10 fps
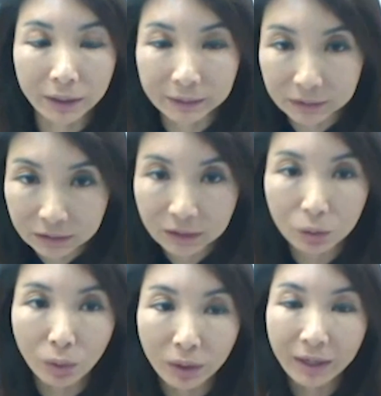I can
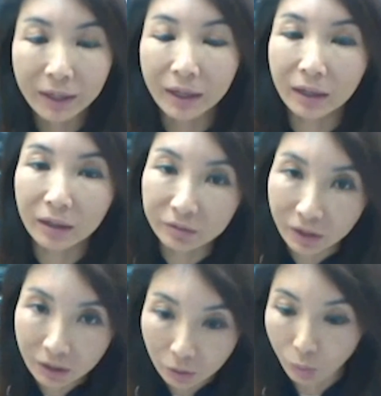see what I have,
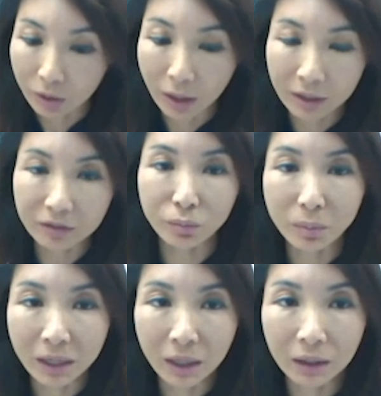what I've
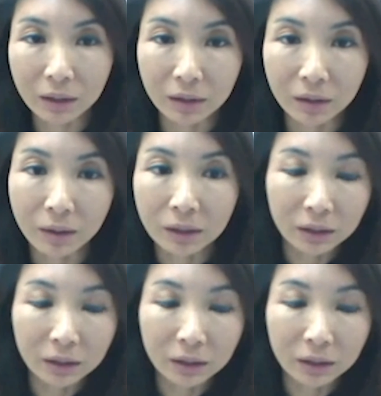made, and